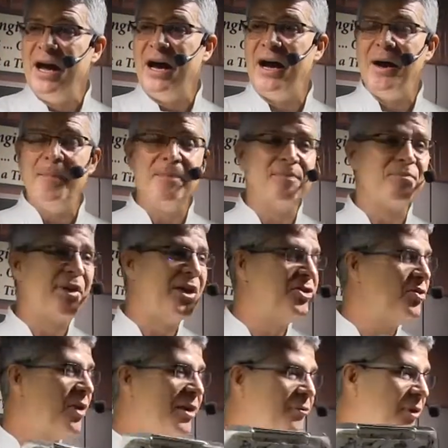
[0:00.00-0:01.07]
It's
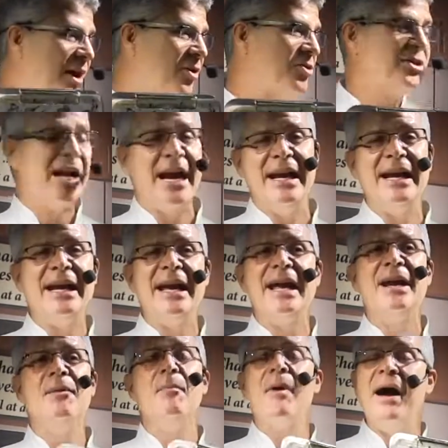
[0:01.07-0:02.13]
great for entertaining,
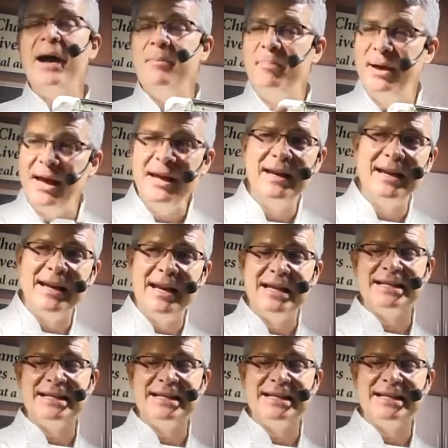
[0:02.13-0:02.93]
and in my opinion,